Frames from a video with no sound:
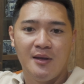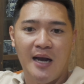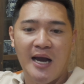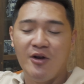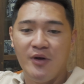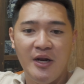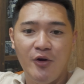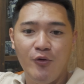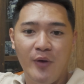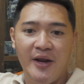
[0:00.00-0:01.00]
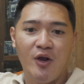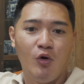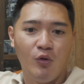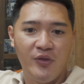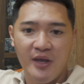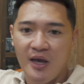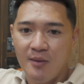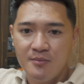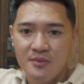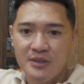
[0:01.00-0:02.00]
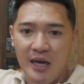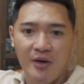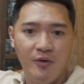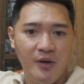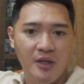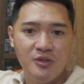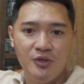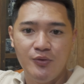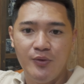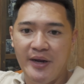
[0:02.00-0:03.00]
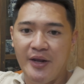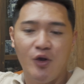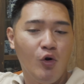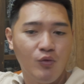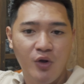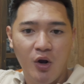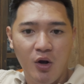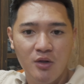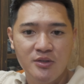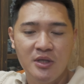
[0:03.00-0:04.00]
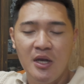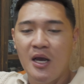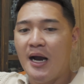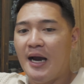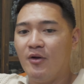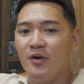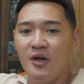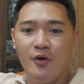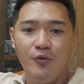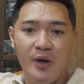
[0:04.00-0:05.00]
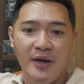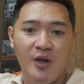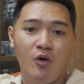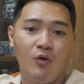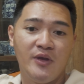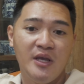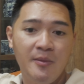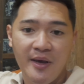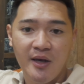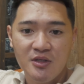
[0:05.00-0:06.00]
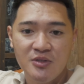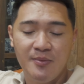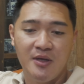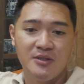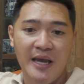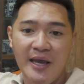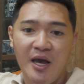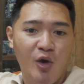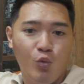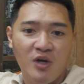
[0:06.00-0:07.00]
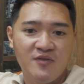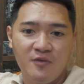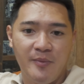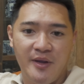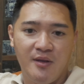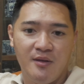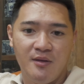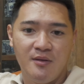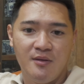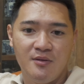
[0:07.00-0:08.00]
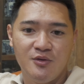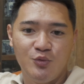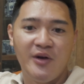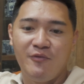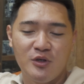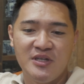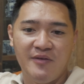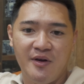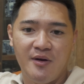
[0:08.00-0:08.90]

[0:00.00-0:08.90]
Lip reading: I don't need to do any cold DMs. I don't need to do any cold calls. I don't need to do any cold emails because AI works for me 24/7.